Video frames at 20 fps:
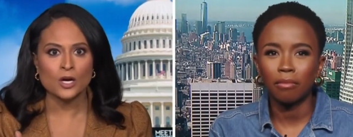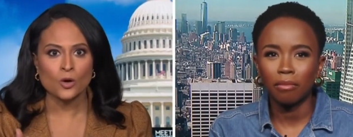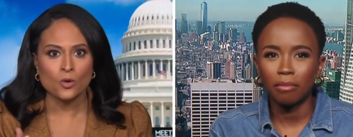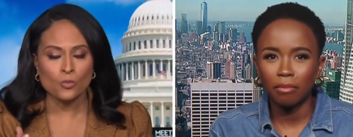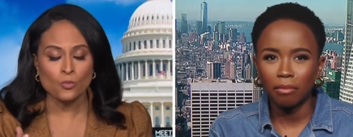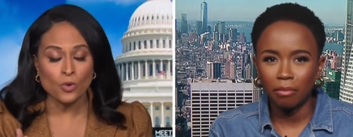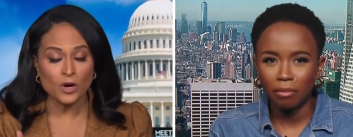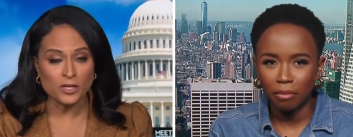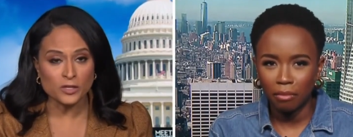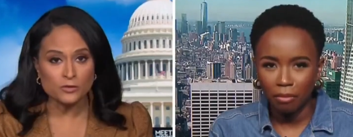
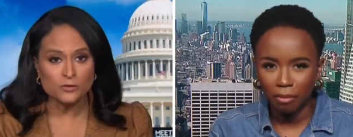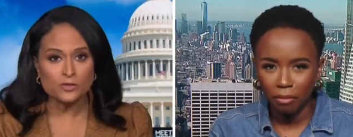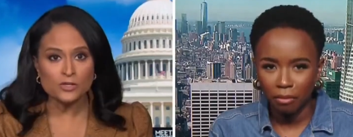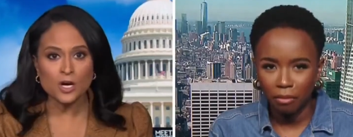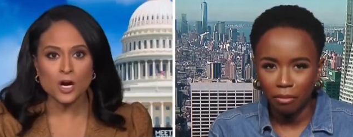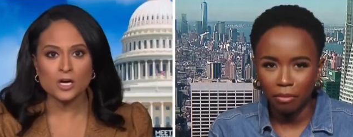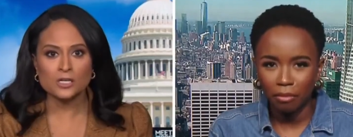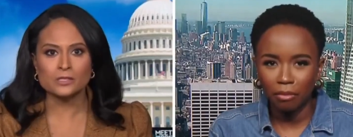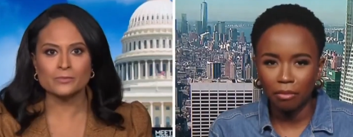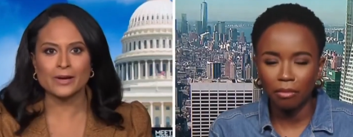Speaker 1: what you
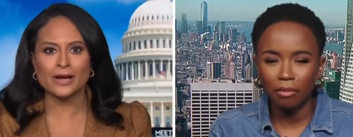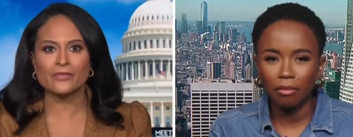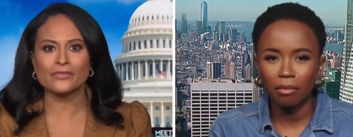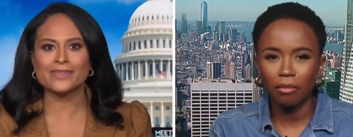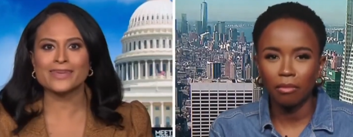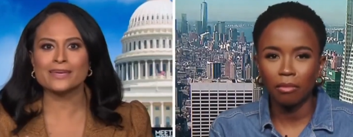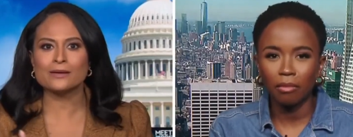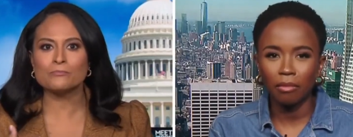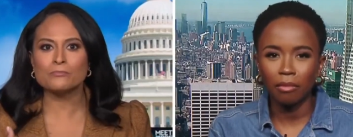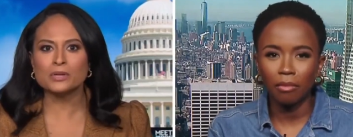talked
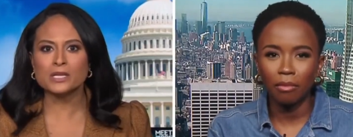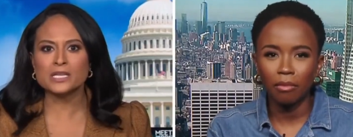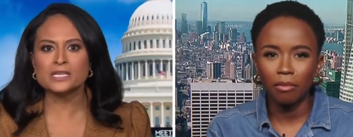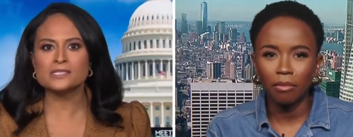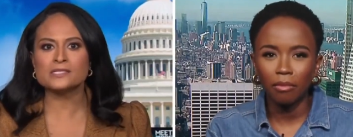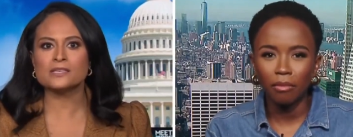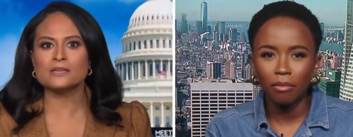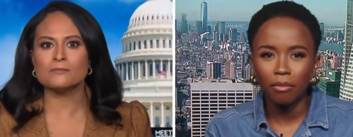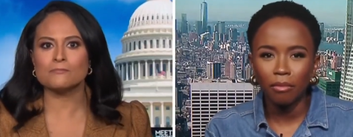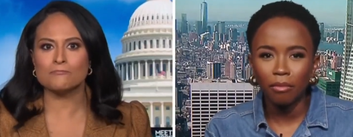about, the
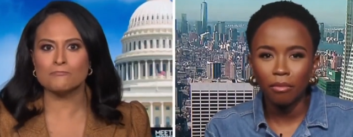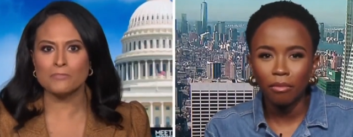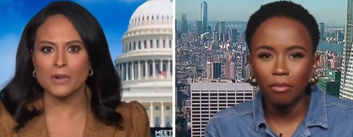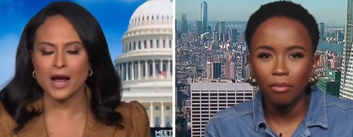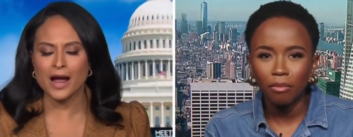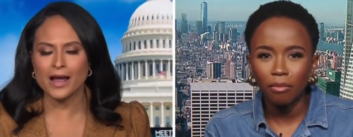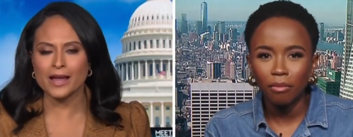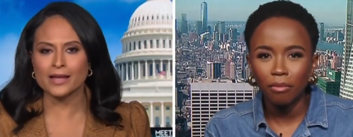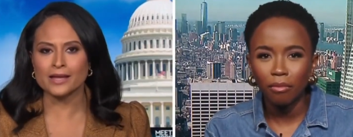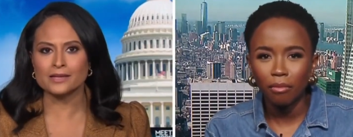implicit
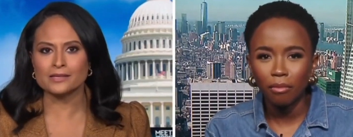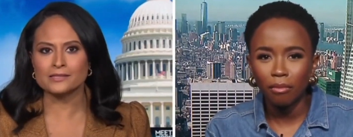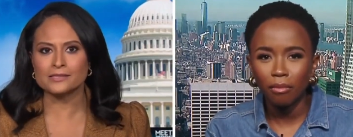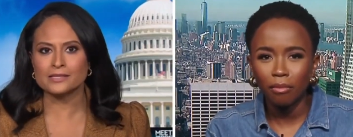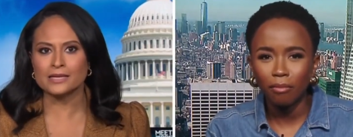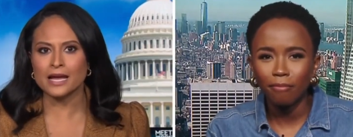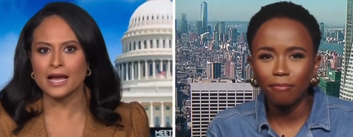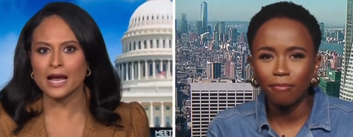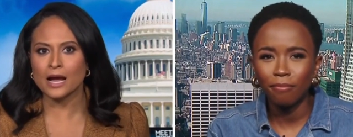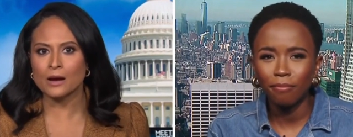
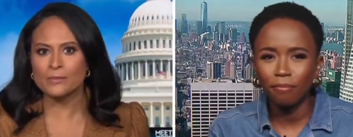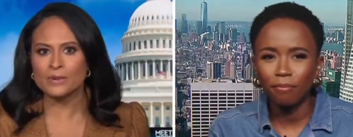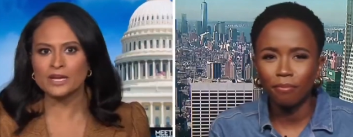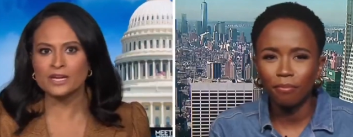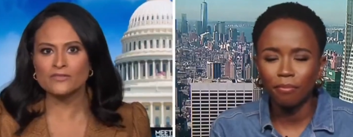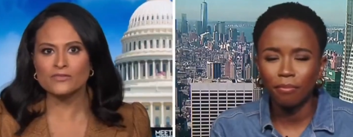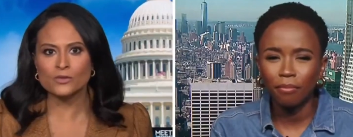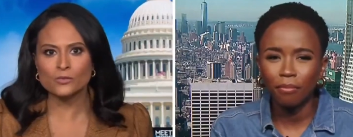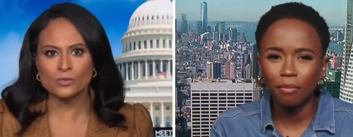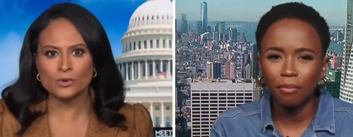bias. How
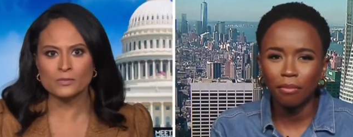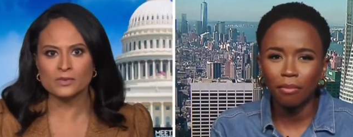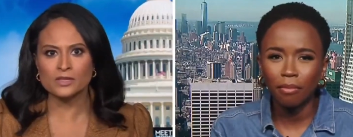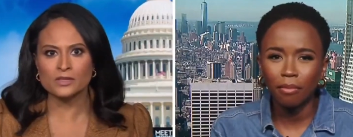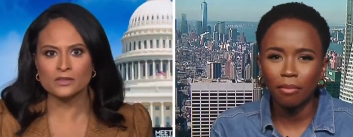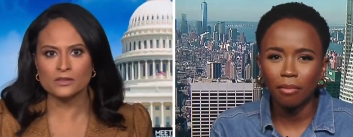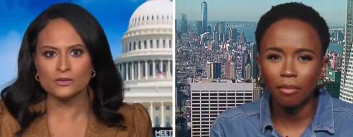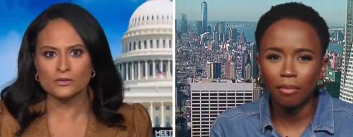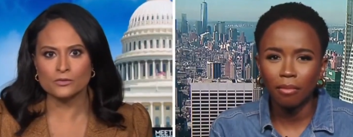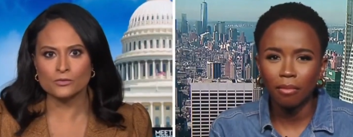many of the
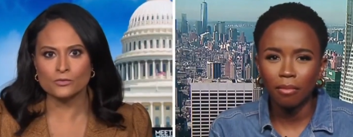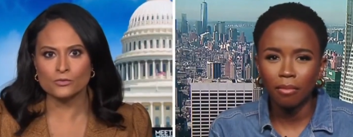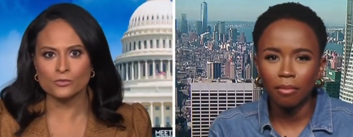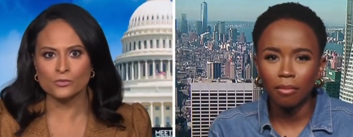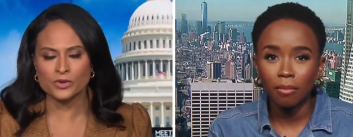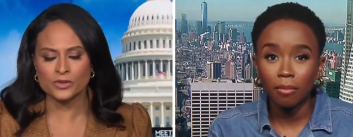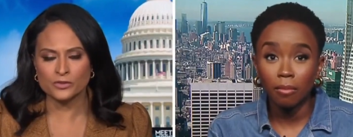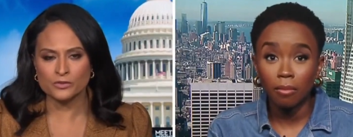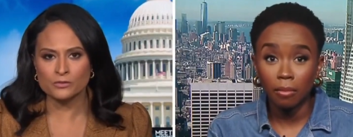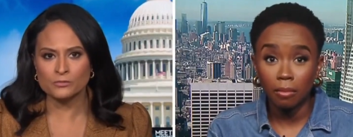women
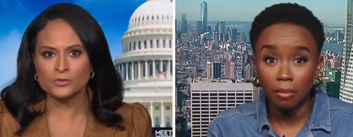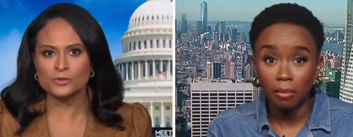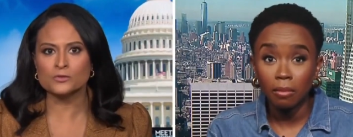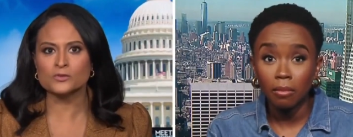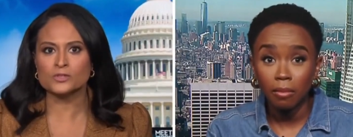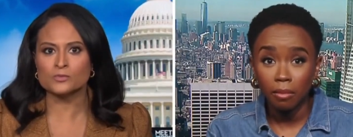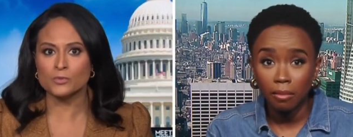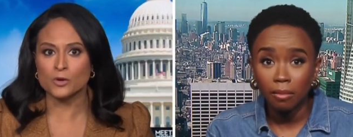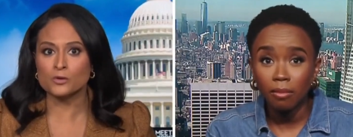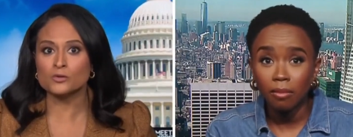with whom
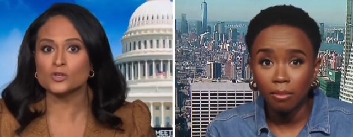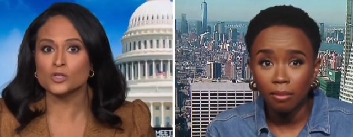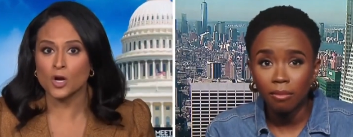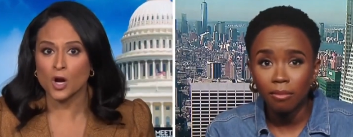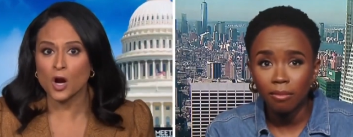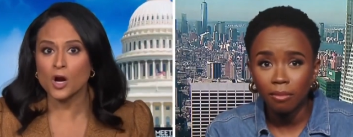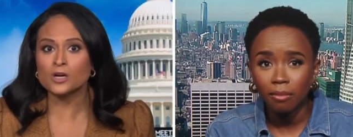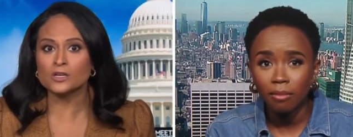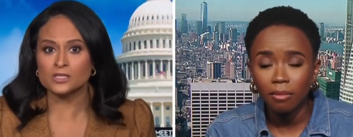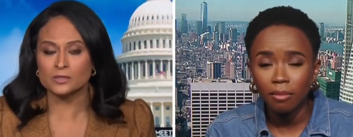you spoke
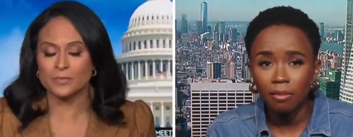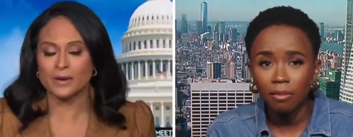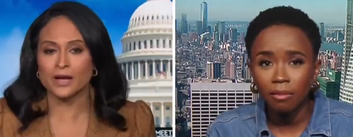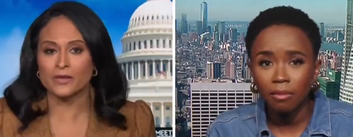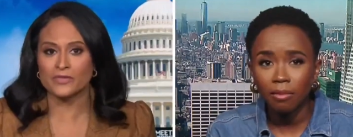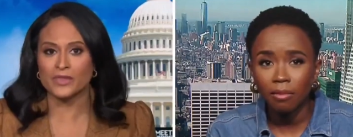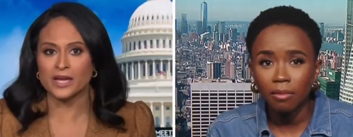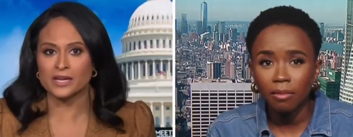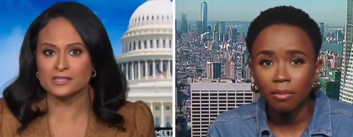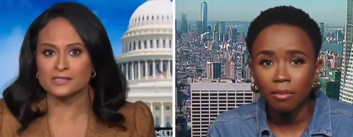talked
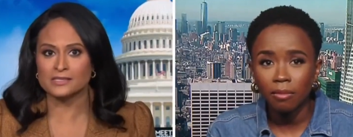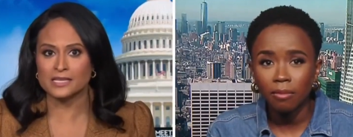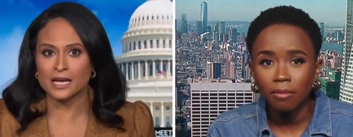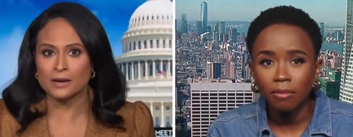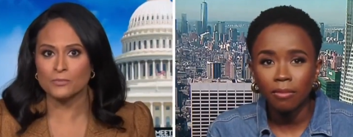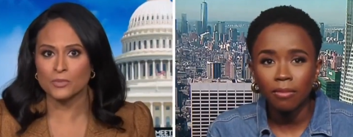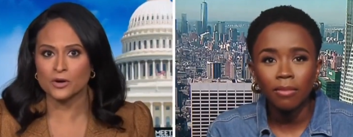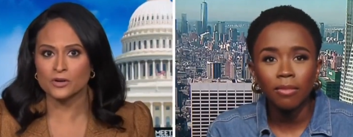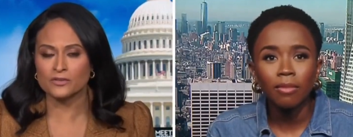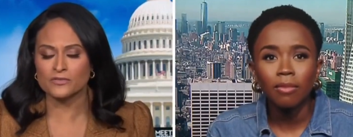about that? Is
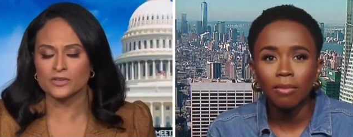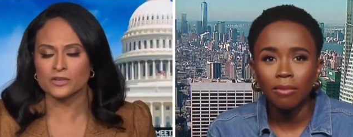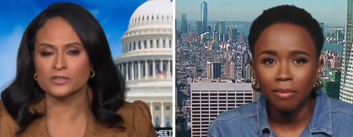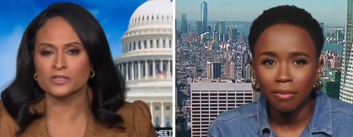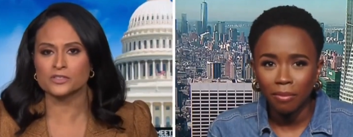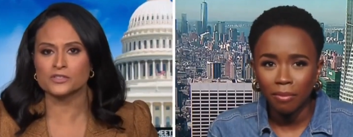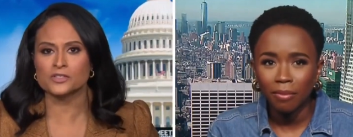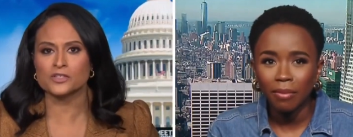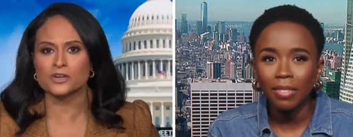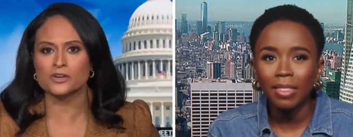that part of their
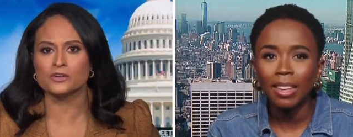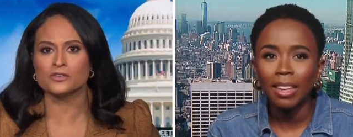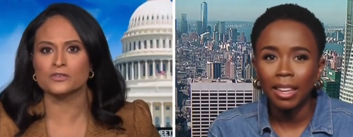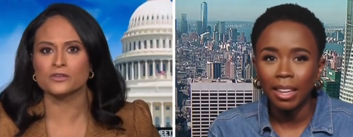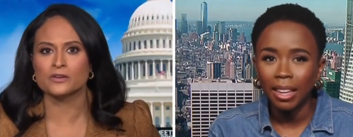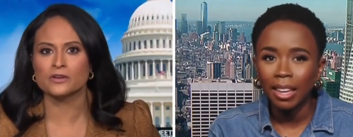concern?